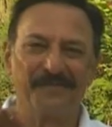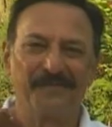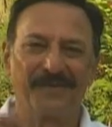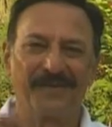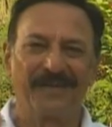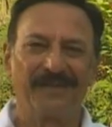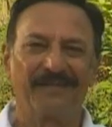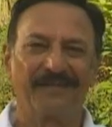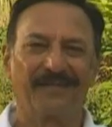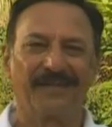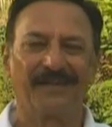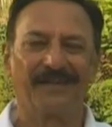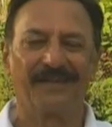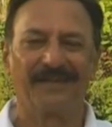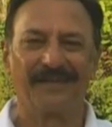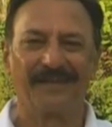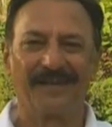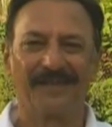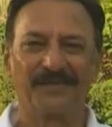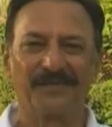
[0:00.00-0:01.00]
Please,
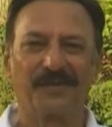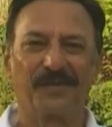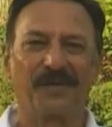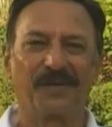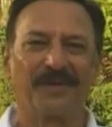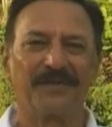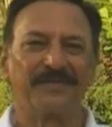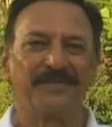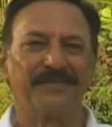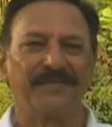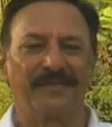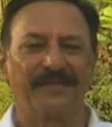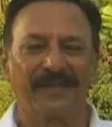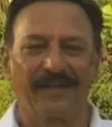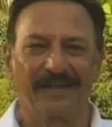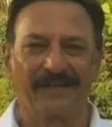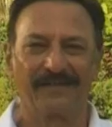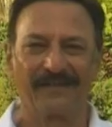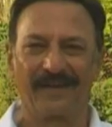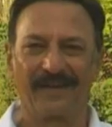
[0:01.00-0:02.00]
let's all
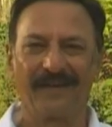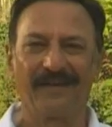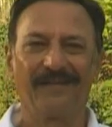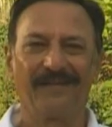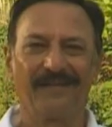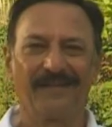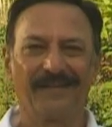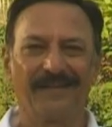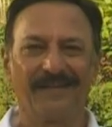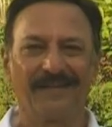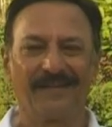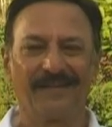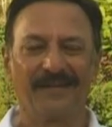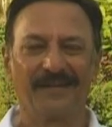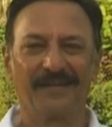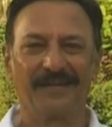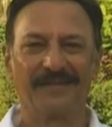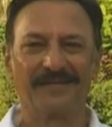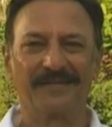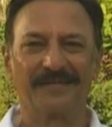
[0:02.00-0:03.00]
concentrate today
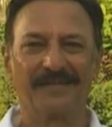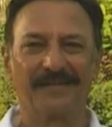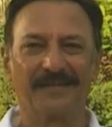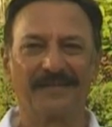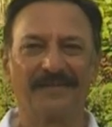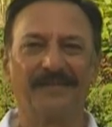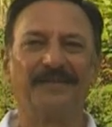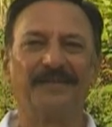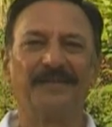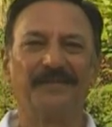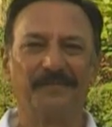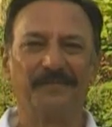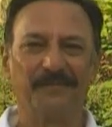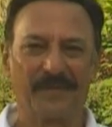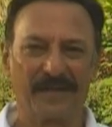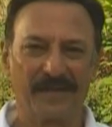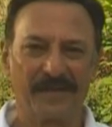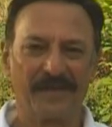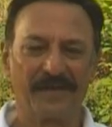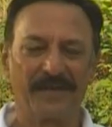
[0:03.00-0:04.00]
on this
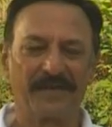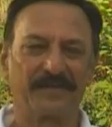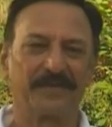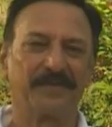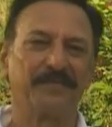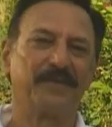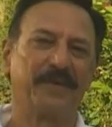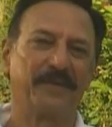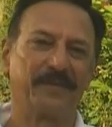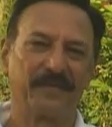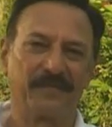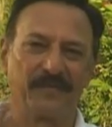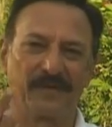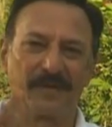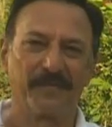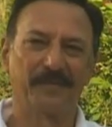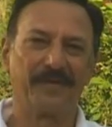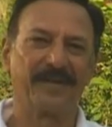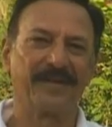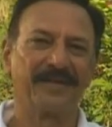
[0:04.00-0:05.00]
meditation, maybe for a
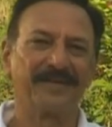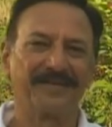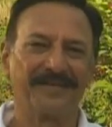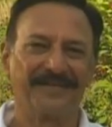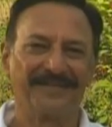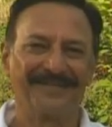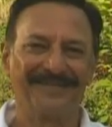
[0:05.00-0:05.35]
minute.